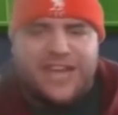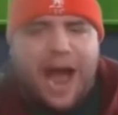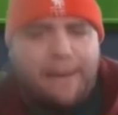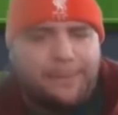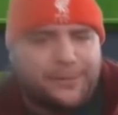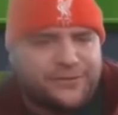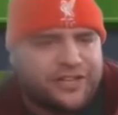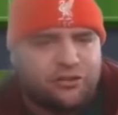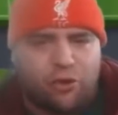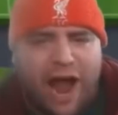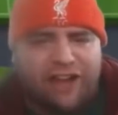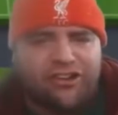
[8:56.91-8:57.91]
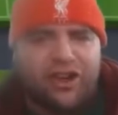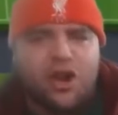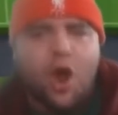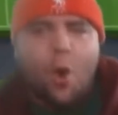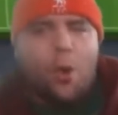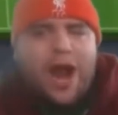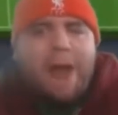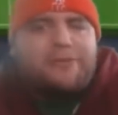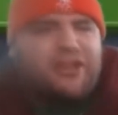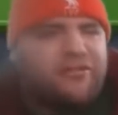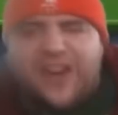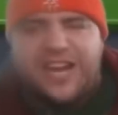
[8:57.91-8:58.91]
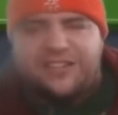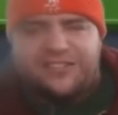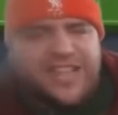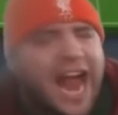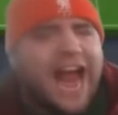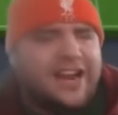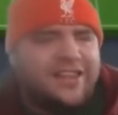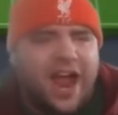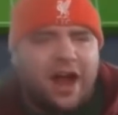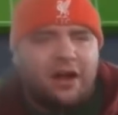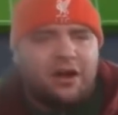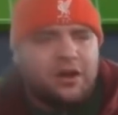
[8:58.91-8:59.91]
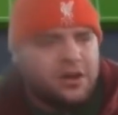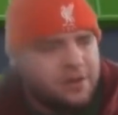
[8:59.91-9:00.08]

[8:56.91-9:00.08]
steps the opposite direction when I'm just fucking standing